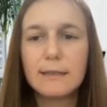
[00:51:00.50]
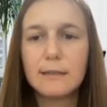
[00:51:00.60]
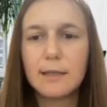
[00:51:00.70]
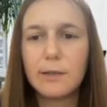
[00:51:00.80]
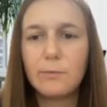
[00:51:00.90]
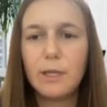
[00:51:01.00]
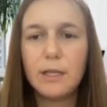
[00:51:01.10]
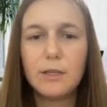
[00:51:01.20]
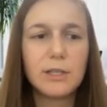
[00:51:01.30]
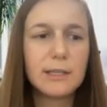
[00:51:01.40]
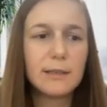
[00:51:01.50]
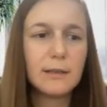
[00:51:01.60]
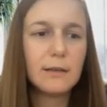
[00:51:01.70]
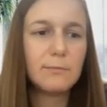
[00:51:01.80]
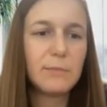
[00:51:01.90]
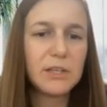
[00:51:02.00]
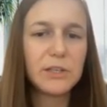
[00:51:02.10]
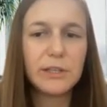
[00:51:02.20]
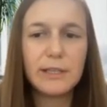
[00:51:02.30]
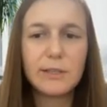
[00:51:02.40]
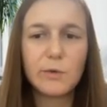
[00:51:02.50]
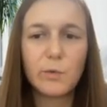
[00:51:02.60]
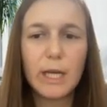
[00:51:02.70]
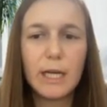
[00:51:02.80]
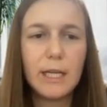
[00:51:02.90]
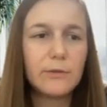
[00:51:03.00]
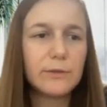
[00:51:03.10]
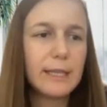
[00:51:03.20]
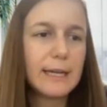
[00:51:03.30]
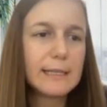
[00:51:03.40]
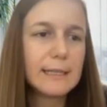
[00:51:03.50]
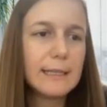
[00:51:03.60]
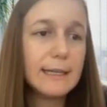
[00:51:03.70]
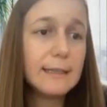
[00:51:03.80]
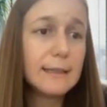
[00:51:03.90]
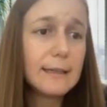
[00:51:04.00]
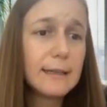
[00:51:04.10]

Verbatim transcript: and can we just uh, mention this quickly on the next slide?